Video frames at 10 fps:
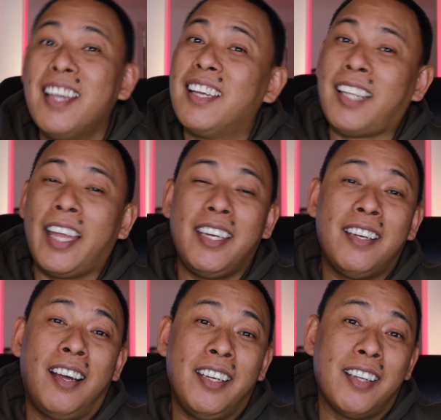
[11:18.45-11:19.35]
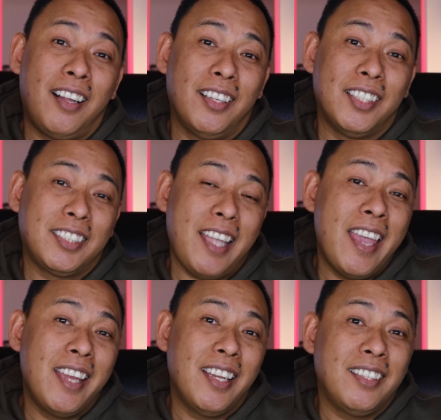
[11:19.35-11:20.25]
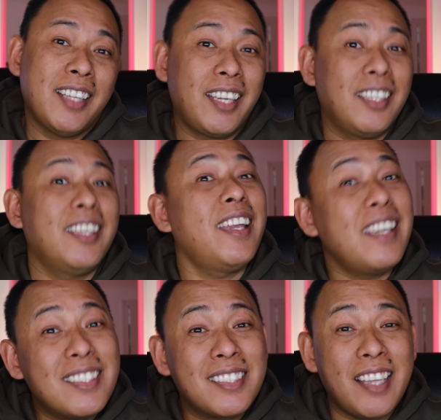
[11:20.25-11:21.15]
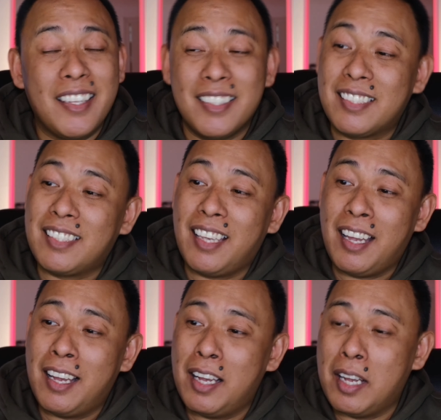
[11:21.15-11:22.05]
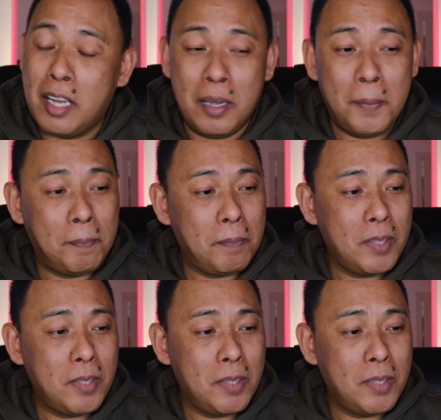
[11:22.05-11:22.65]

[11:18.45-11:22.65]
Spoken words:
$99.98.